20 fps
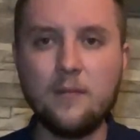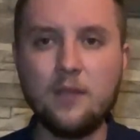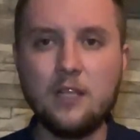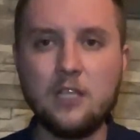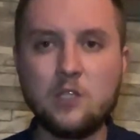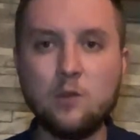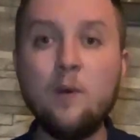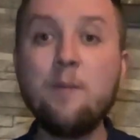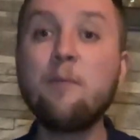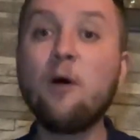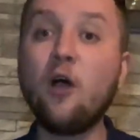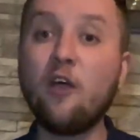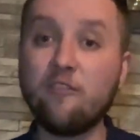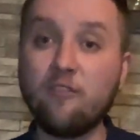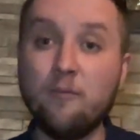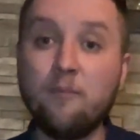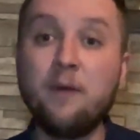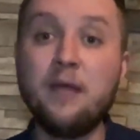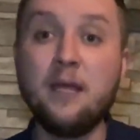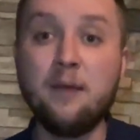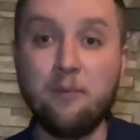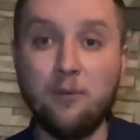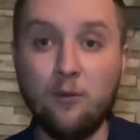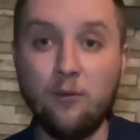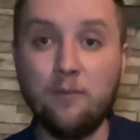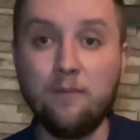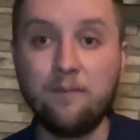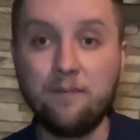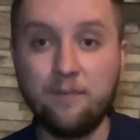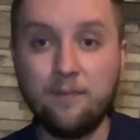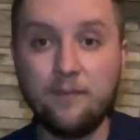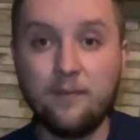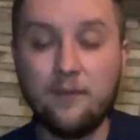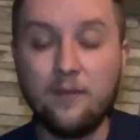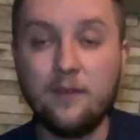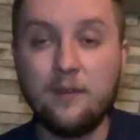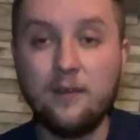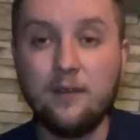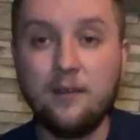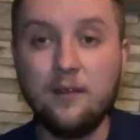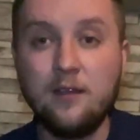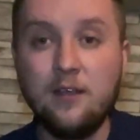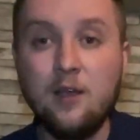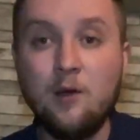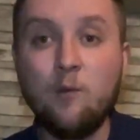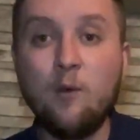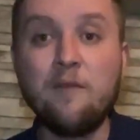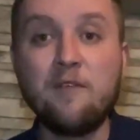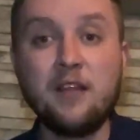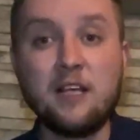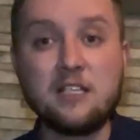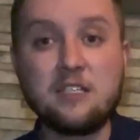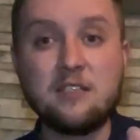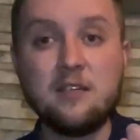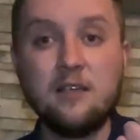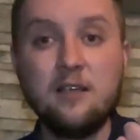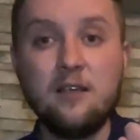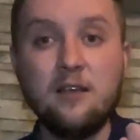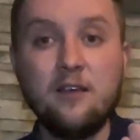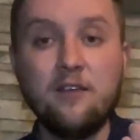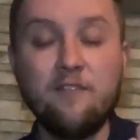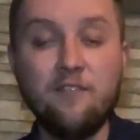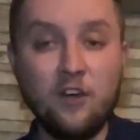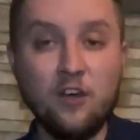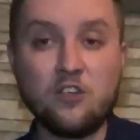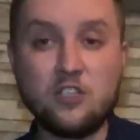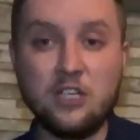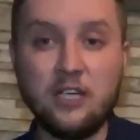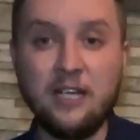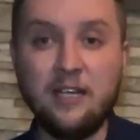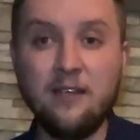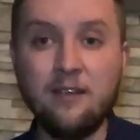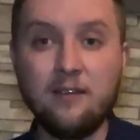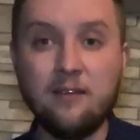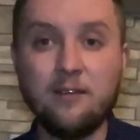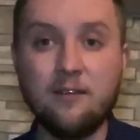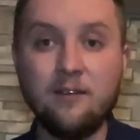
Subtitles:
So we buy from people, whether that's virtually